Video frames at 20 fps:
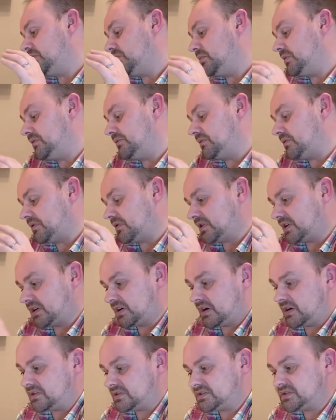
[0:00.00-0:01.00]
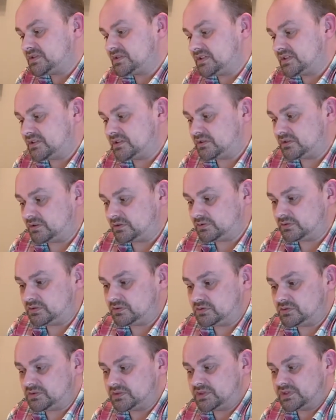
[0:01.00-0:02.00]
we've got the currency that you'll
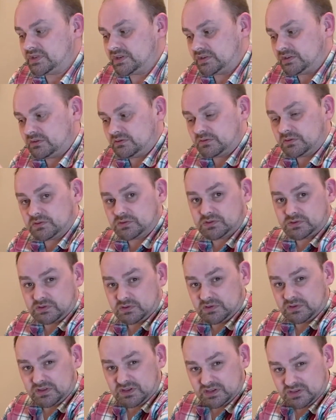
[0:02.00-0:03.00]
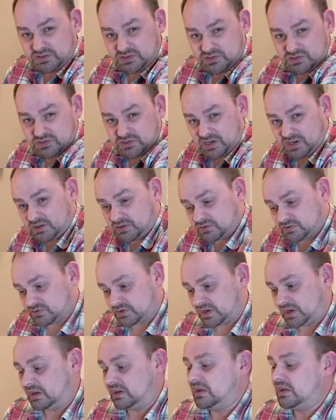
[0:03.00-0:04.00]
use, and you've also got the exchange
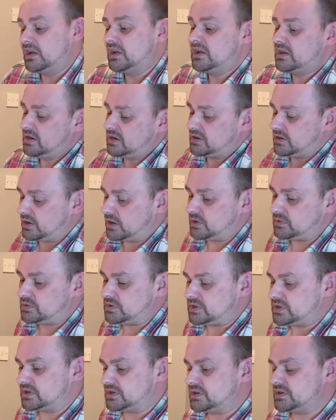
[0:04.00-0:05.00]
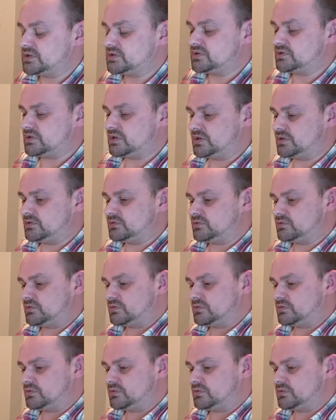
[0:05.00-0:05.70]
rate and how you can exchange